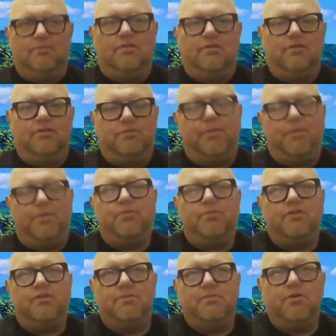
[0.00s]
The people in
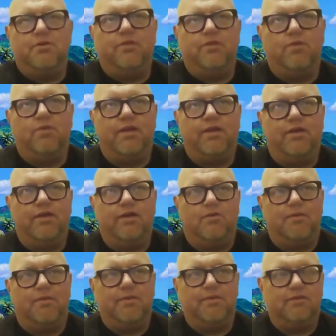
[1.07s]
the community want to help.
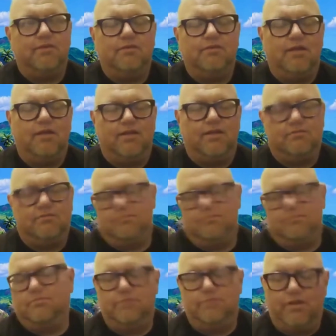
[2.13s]
I mean,
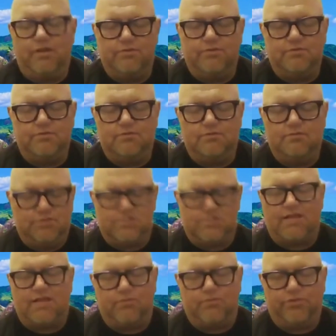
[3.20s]
you know, just
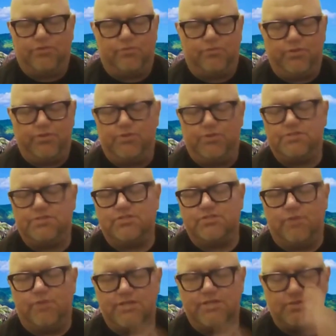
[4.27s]
like with your
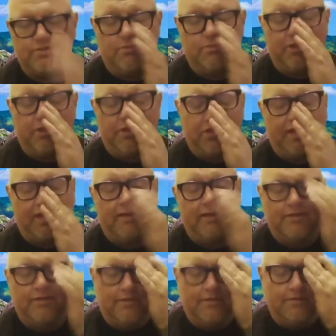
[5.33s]
situation with
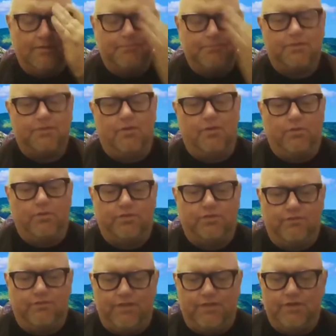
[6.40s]
with
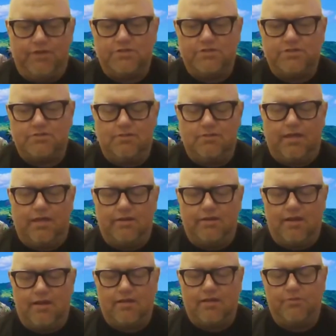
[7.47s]
vendors
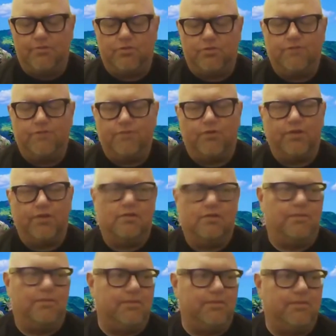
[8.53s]
not coming through for you.
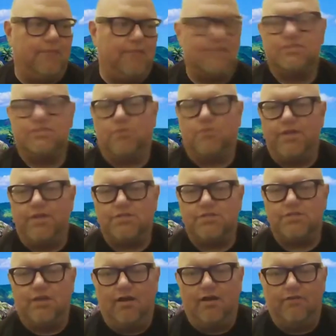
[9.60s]
I mean, my
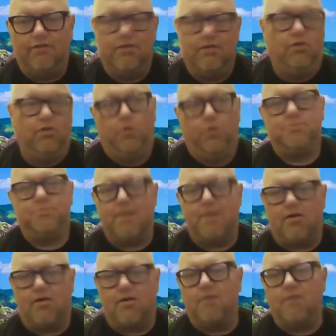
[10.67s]
situation of oops, my
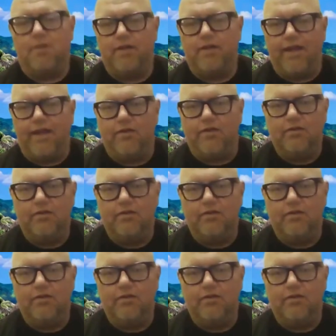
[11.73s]
car burnt down.